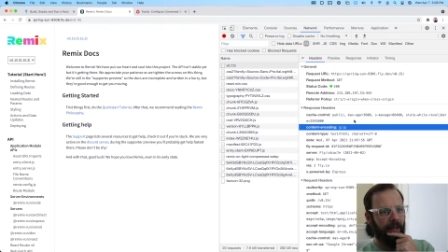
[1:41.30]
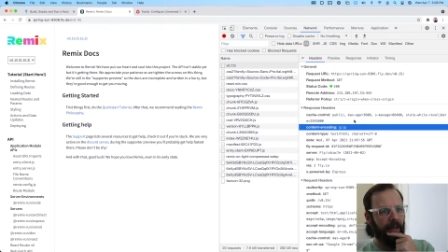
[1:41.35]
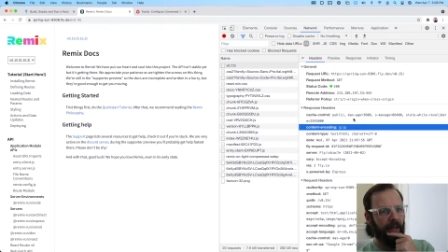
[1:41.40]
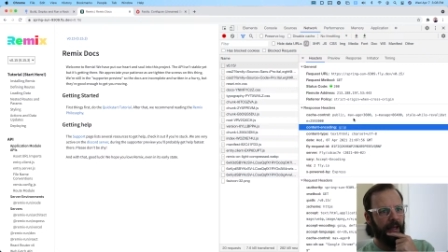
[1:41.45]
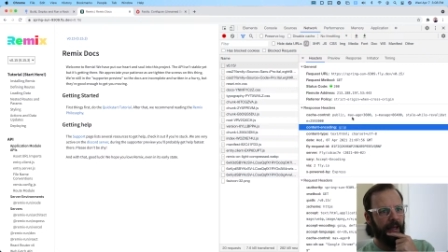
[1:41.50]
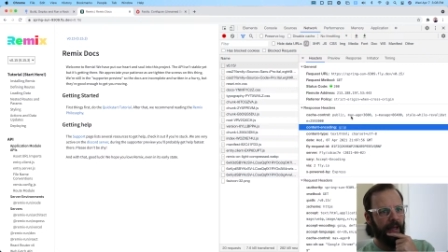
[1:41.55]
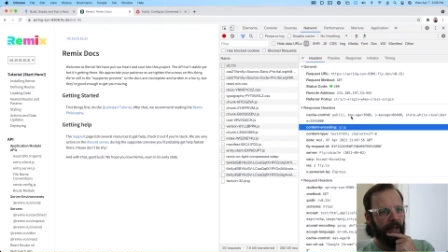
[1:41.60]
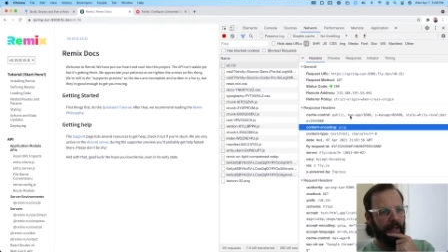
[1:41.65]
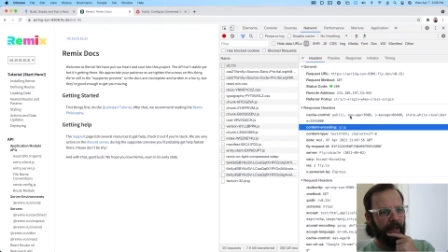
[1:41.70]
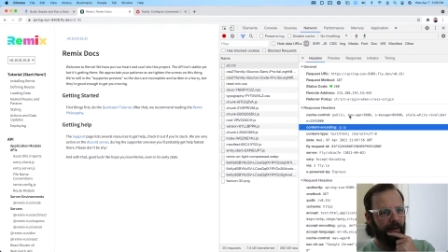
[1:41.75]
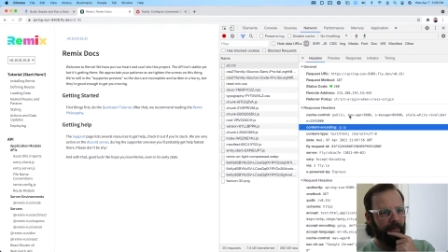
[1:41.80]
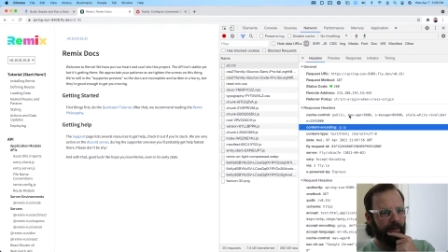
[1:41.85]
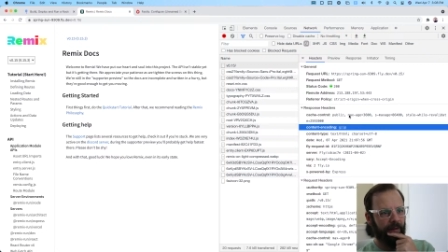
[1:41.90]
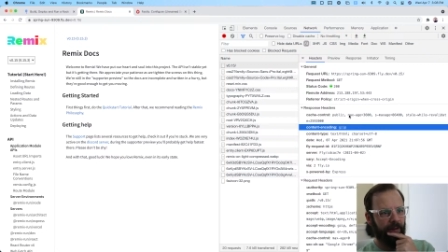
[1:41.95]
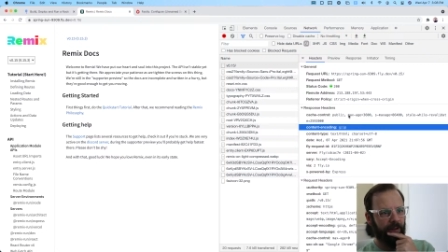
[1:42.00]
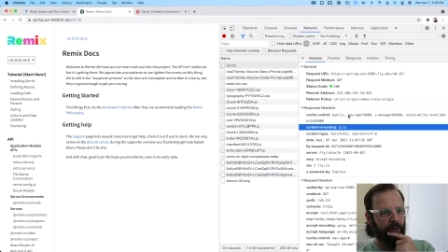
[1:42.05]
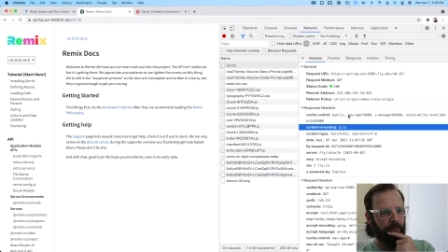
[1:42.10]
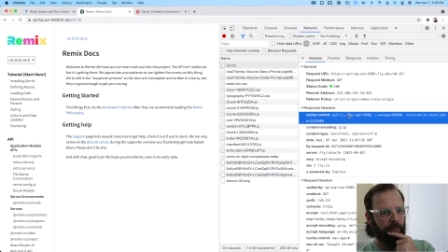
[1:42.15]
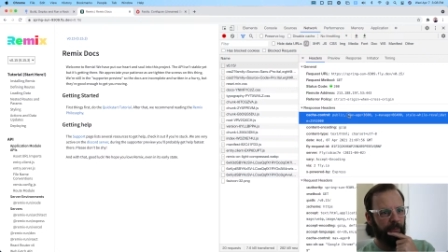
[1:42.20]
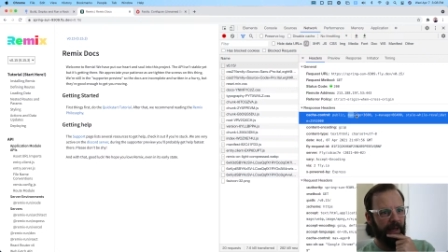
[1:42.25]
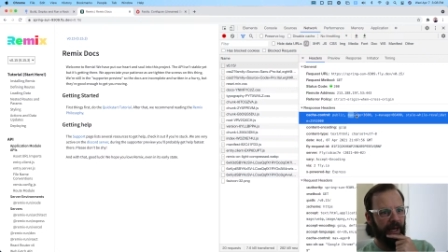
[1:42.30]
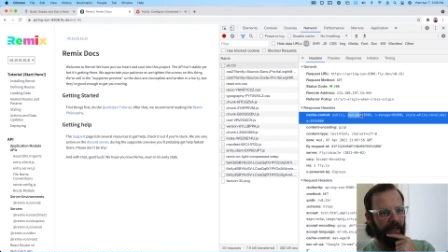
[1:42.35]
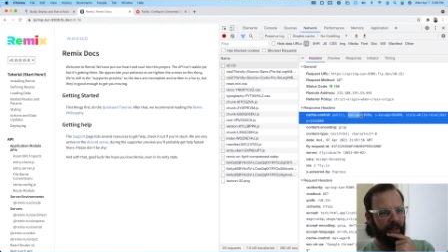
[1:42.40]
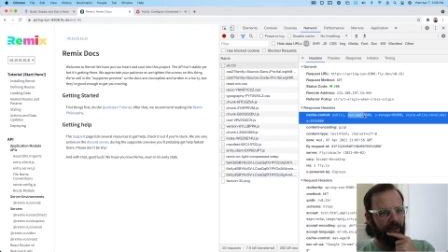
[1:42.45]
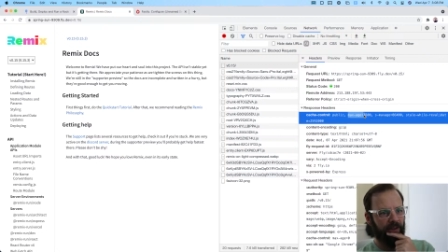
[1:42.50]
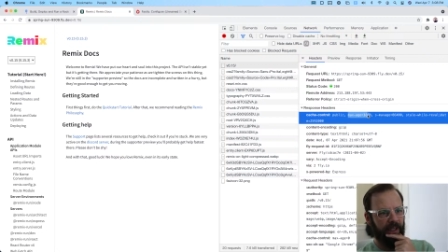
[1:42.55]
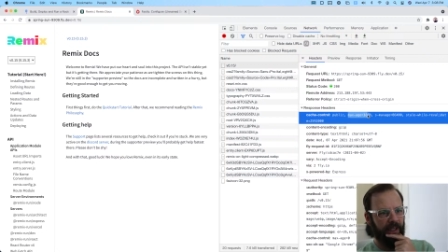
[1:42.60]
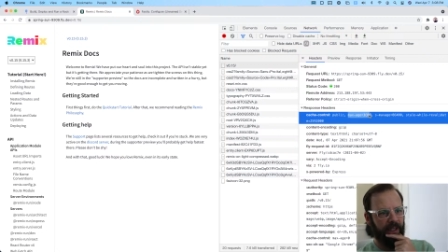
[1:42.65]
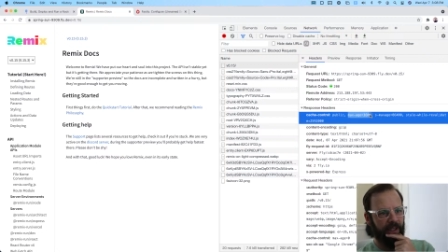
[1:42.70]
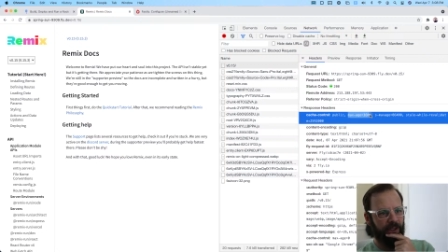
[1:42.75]
And I've got this
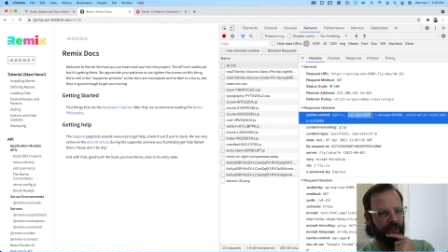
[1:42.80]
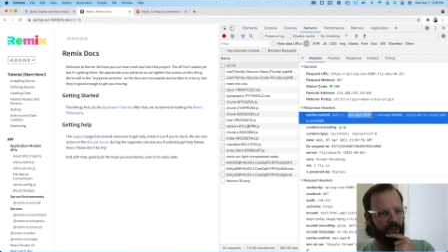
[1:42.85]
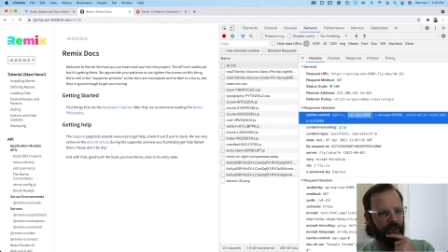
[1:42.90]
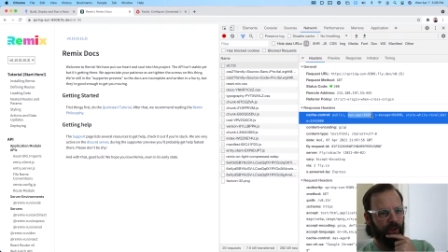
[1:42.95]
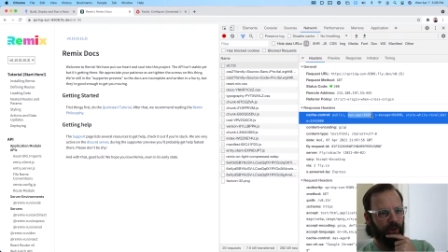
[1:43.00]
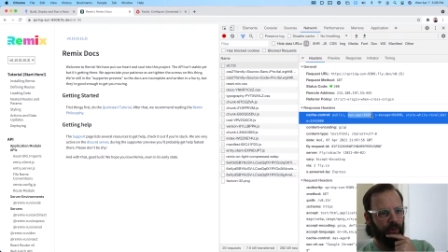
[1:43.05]
max age